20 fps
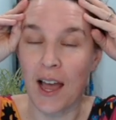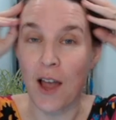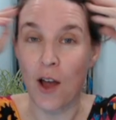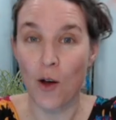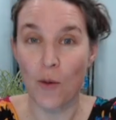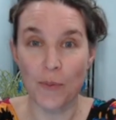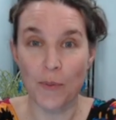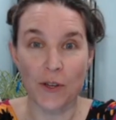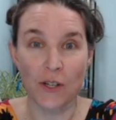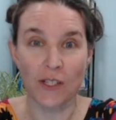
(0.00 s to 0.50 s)
I
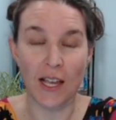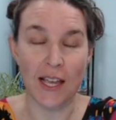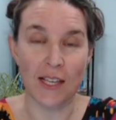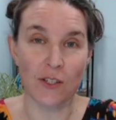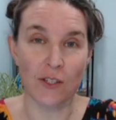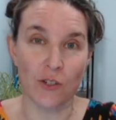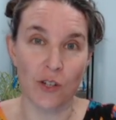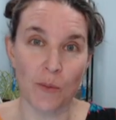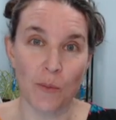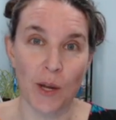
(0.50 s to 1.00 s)
hope there's
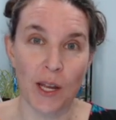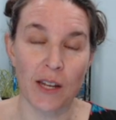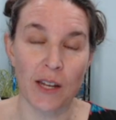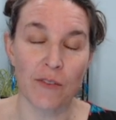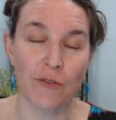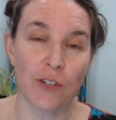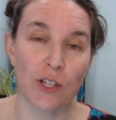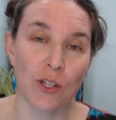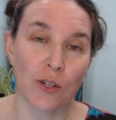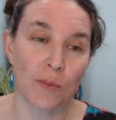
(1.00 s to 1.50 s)
ice cream waiting
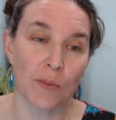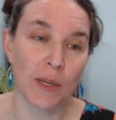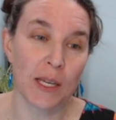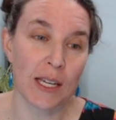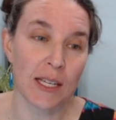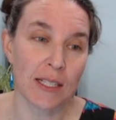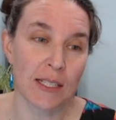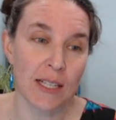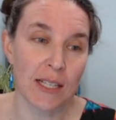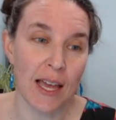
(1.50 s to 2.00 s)
for you
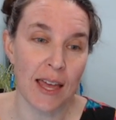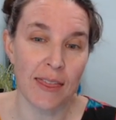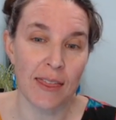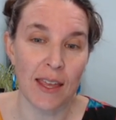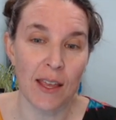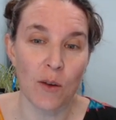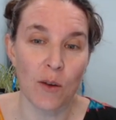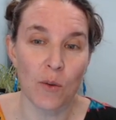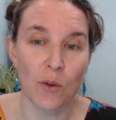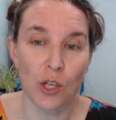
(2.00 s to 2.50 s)
because I
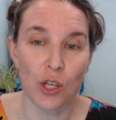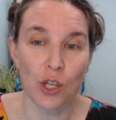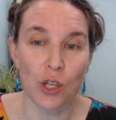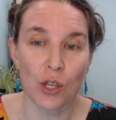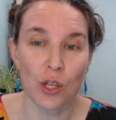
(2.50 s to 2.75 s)
think